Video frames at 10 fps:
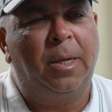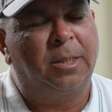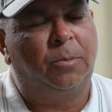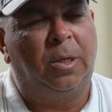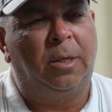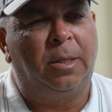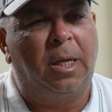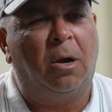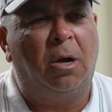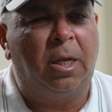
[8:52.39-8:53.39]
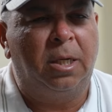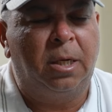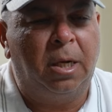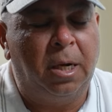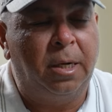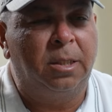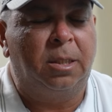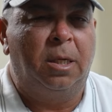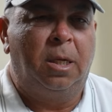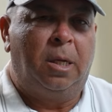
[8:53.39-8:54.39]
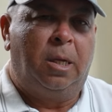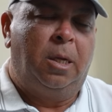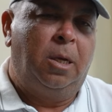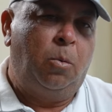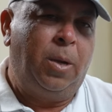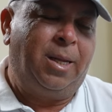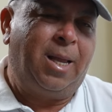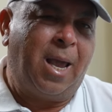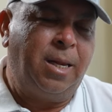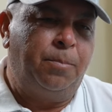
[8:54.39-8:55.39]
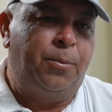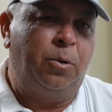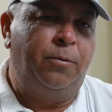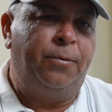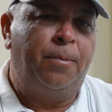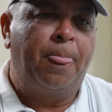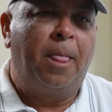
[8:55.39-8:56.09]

Yes, there are areas where it can improve,